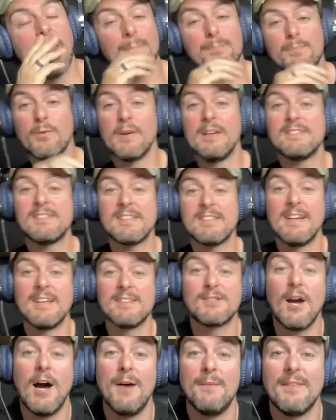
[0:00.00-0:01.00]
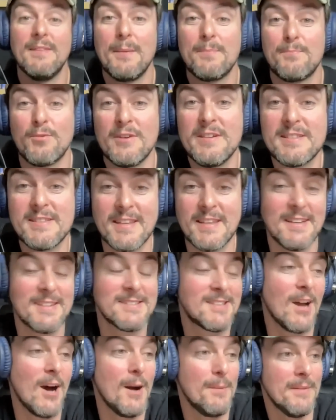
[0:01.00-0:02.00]
priest thing has
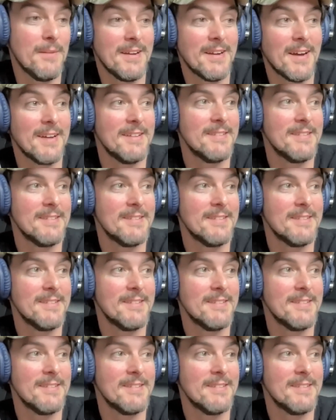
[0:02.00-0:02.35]
got me.